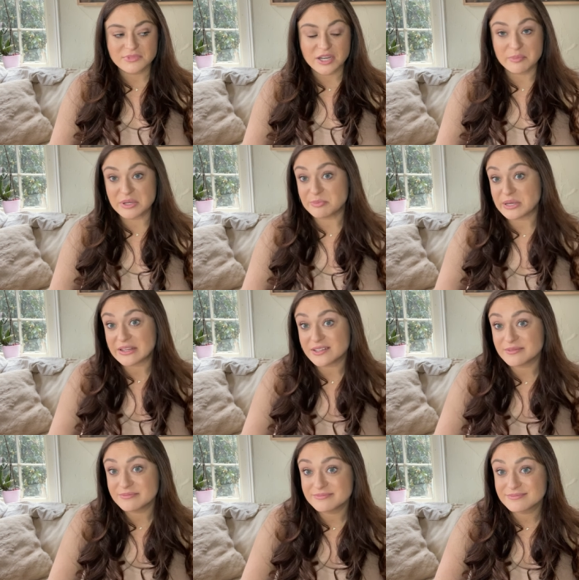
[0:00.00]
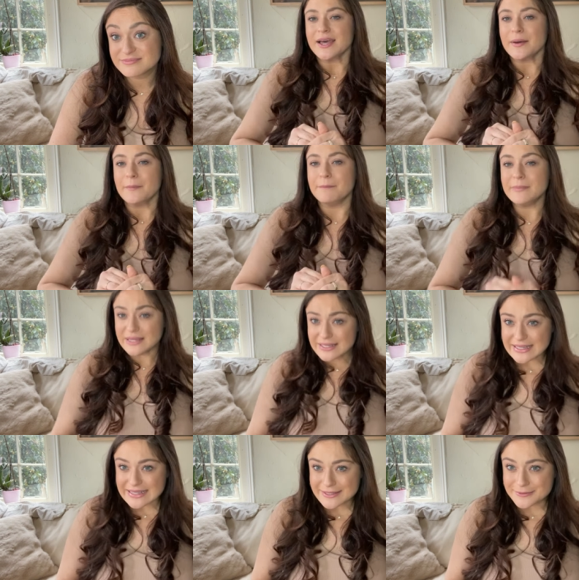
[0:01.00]
A min pin.
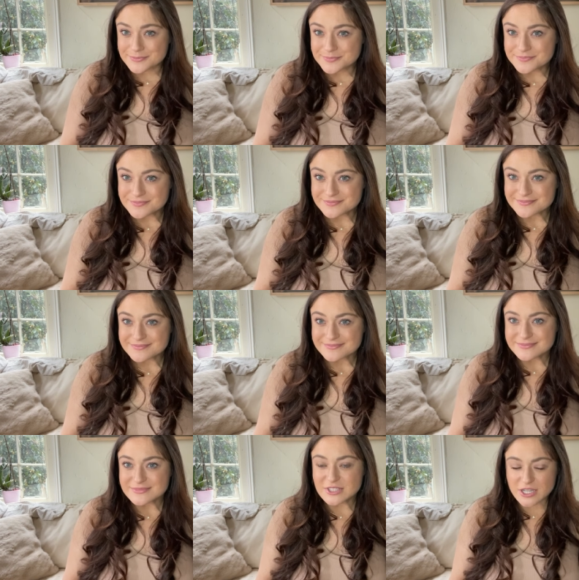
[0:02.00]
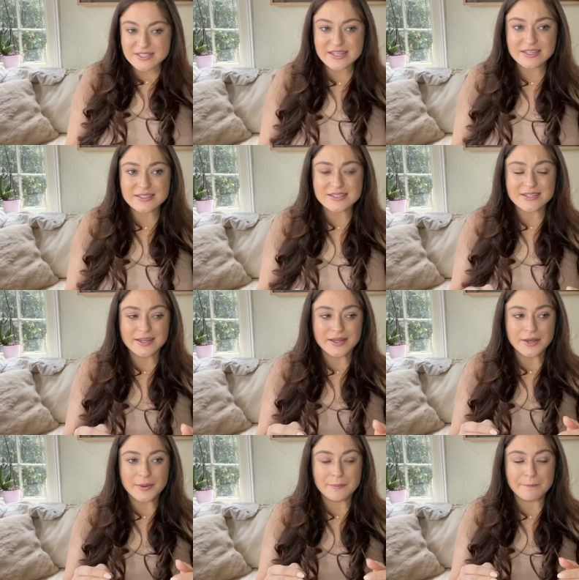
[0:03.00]
Mini doesn't
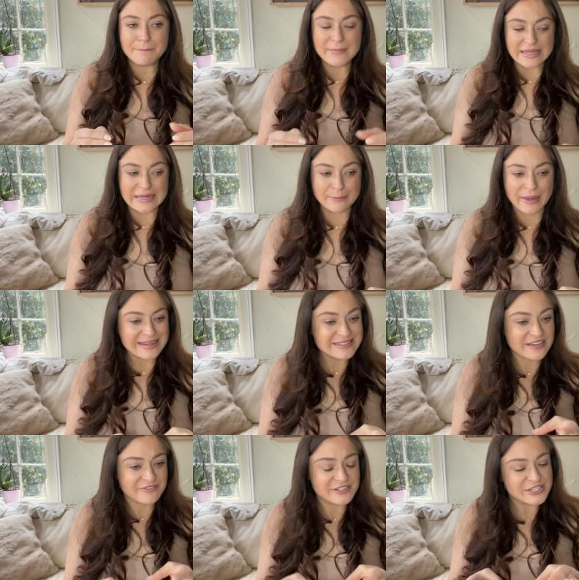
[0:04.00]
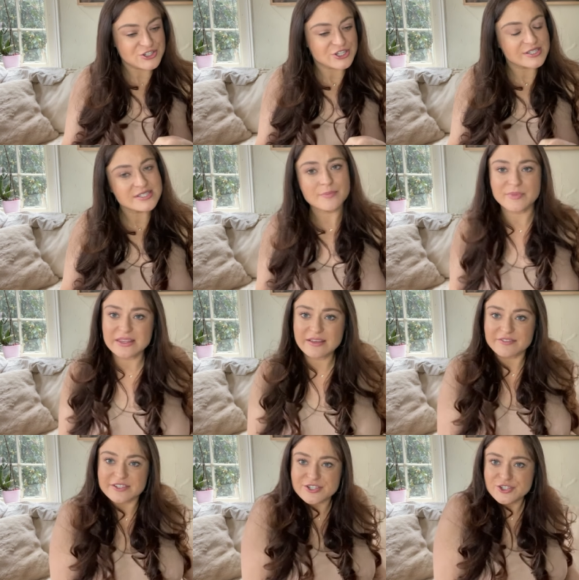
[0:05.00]
mean by definition something that
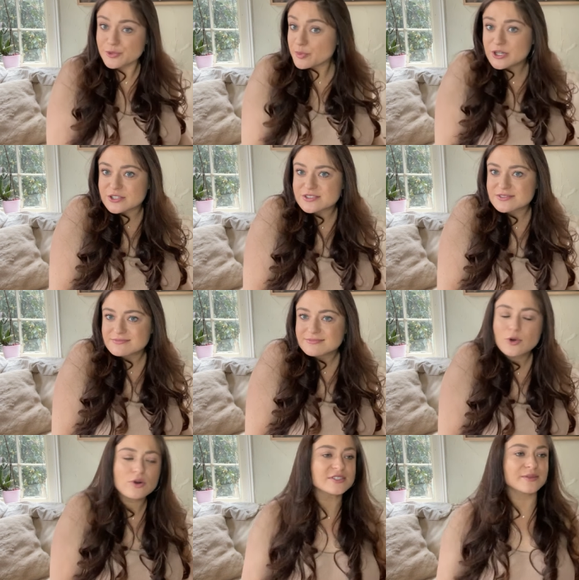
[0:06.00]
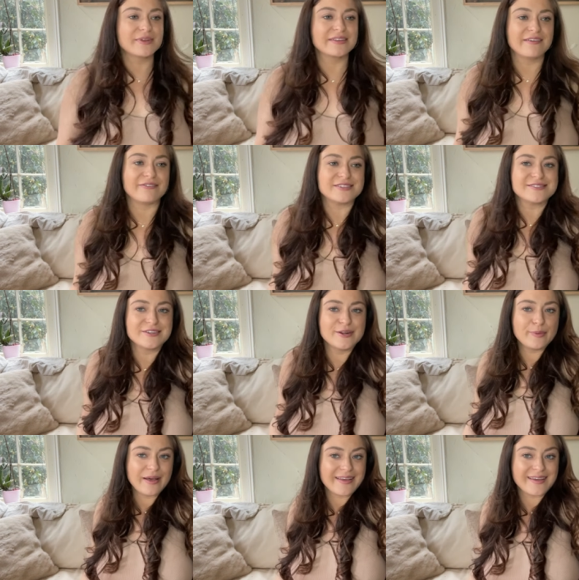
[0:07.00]
fits in your purse, or something that fits in your
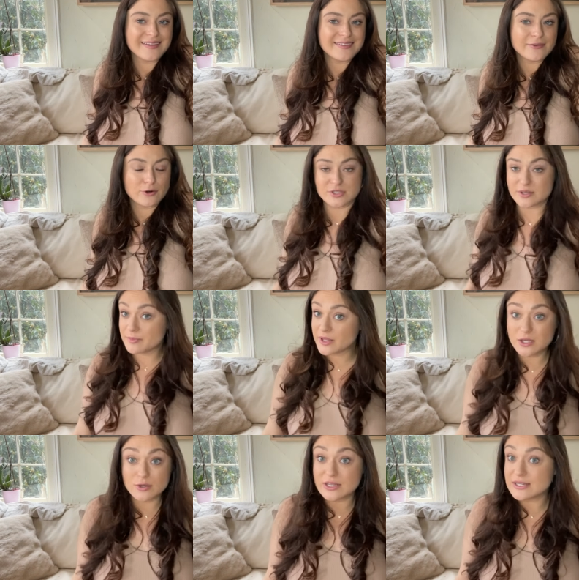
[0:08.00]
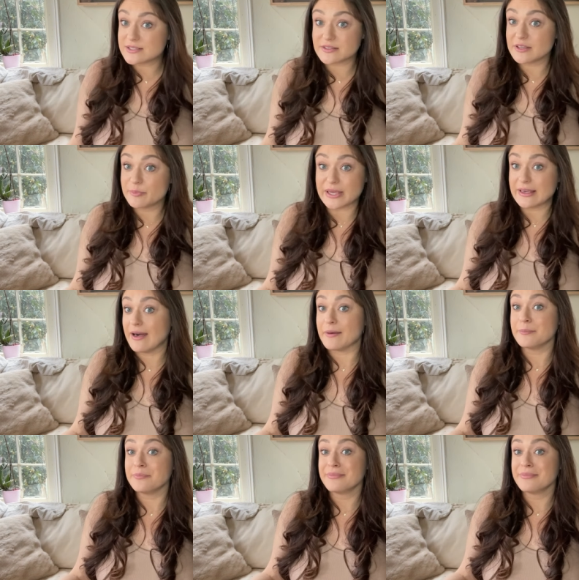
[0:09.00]
pocket, or something you can easily pick up.